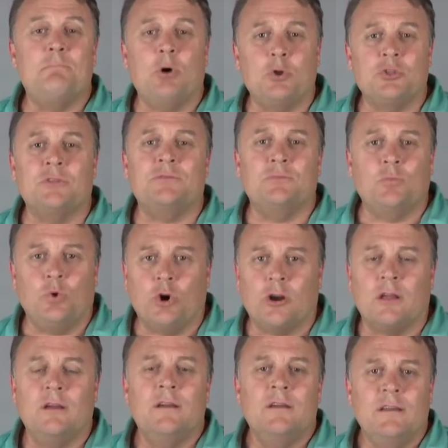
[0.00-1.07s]
Both of them
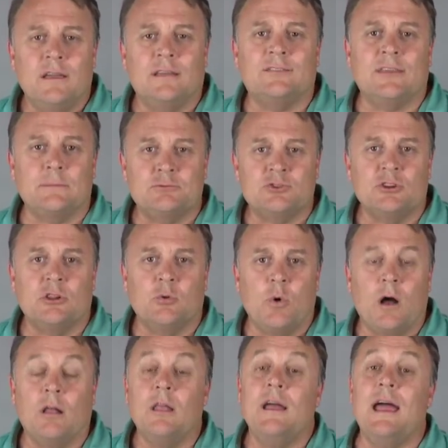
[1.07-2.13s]
work exceptionally
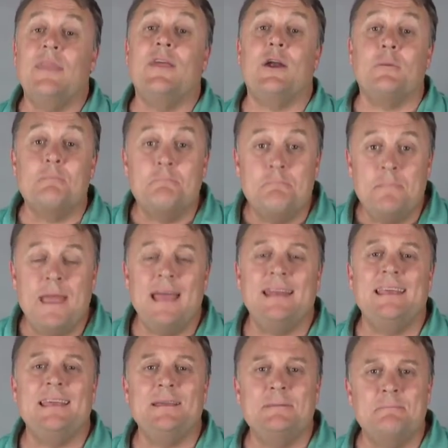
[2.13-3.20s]
well. And there are
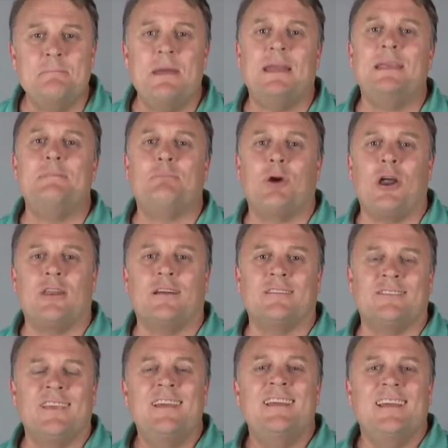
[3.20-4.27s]
many, many
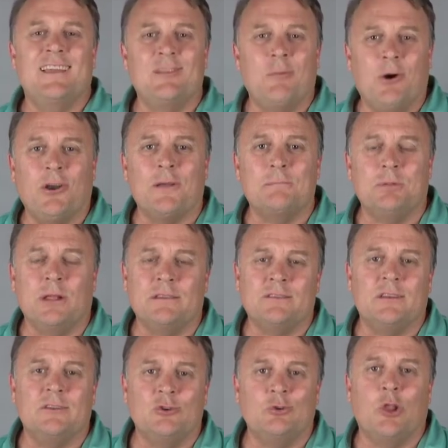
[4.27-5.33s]
products in the marketplace
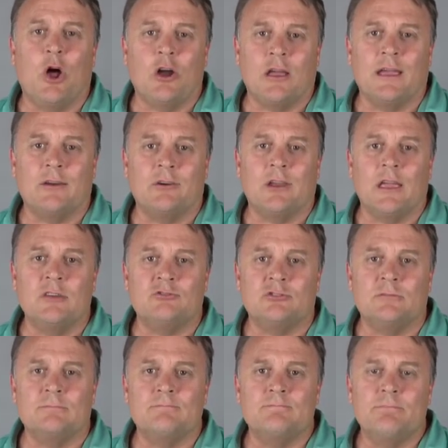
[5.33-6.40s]
that do log
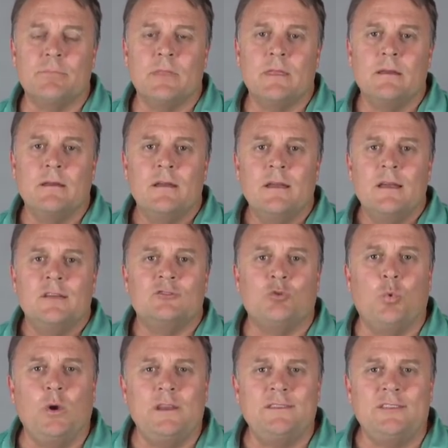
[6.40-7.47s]
aggregation. So
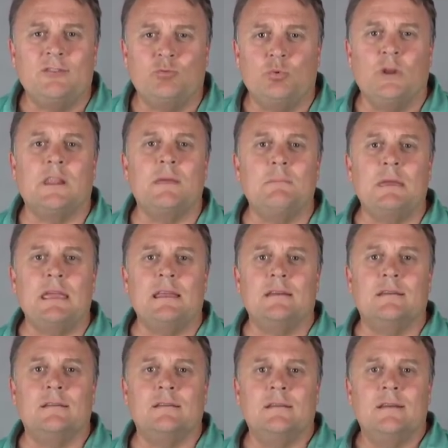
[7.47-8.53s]
what does this really
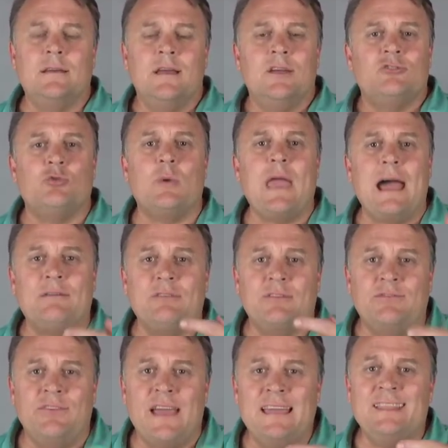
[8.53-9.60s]
mean? So we have
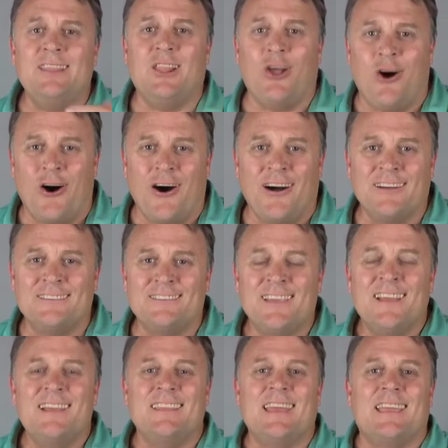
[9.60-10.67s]
event logs
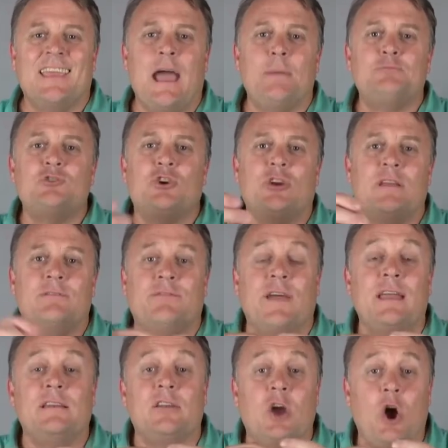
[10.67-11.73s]
that capture
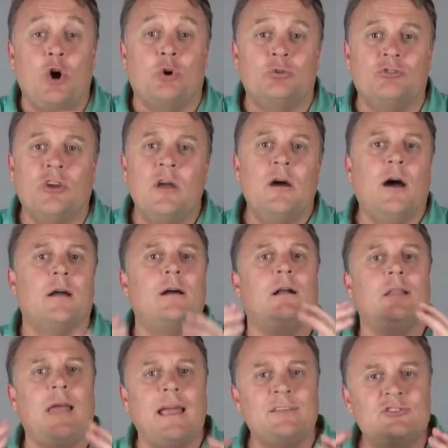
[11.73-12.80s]
event codes, a
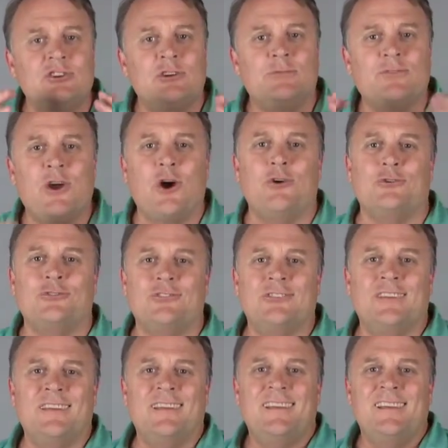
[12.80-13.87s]
collection of codes.